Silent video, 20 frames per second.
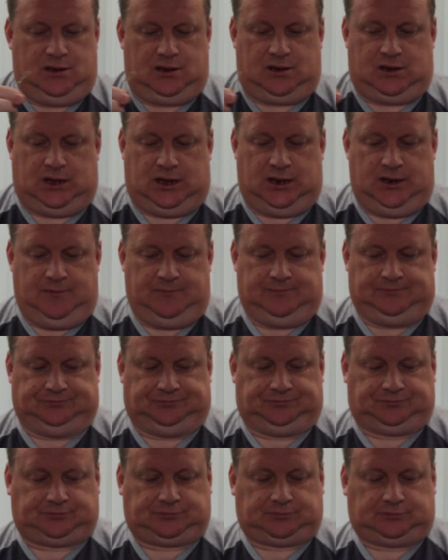Okay,
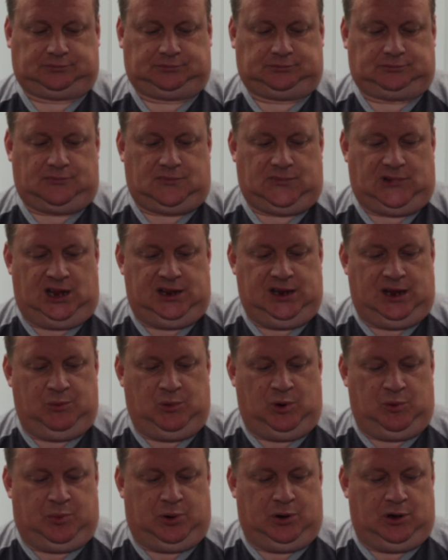then
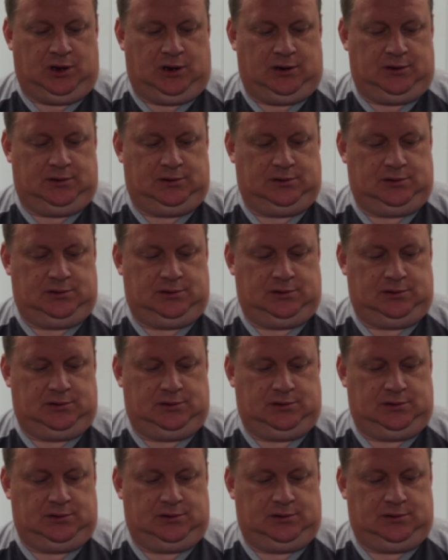we'll put